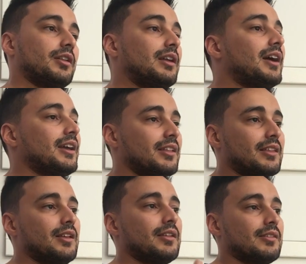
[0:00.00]
I like
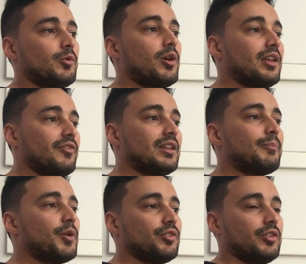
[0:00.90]
this what if in a
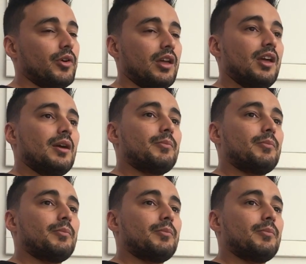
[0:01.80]
positive way,